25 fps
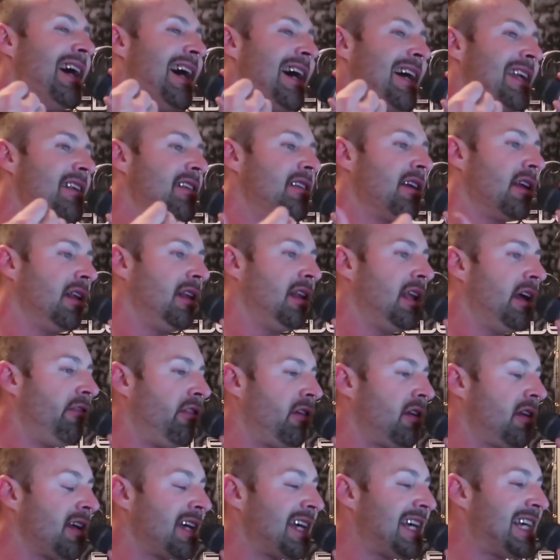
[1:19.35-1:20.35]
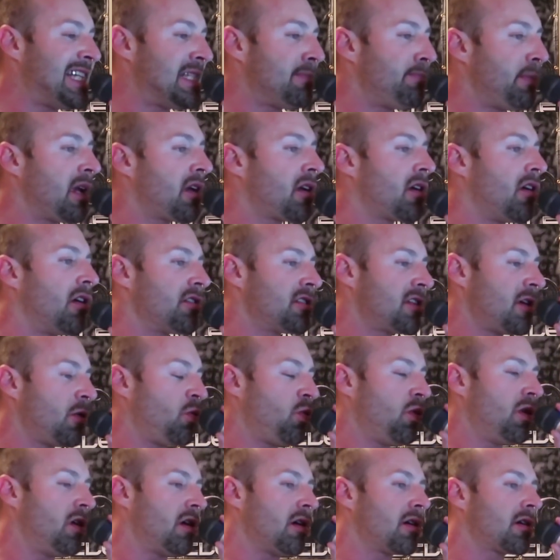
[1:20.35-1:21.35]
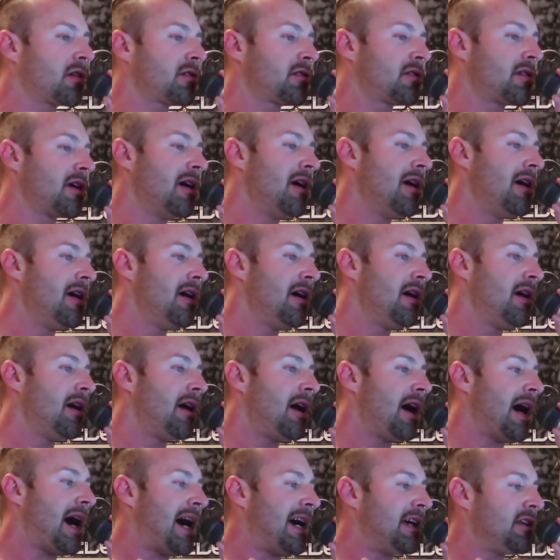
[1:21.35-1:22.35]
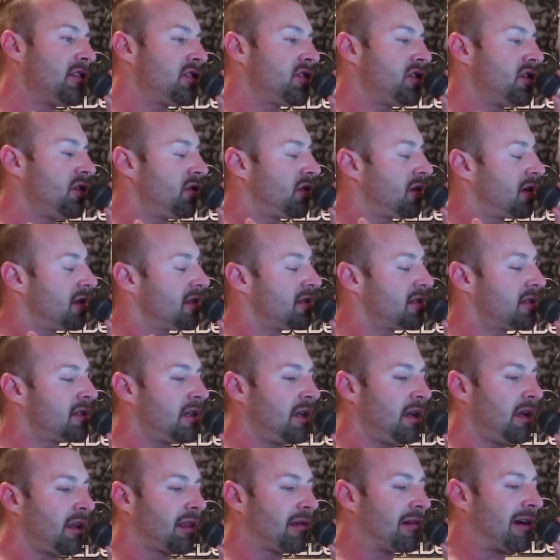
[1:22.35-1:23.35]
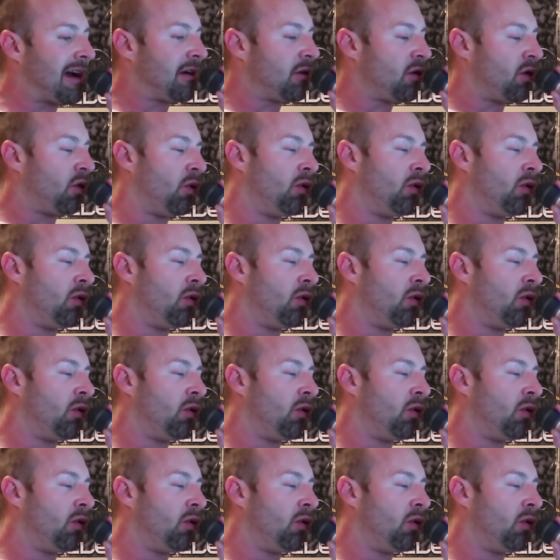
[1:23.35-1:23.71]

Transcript: and delivered it is because it works. As you can see throughout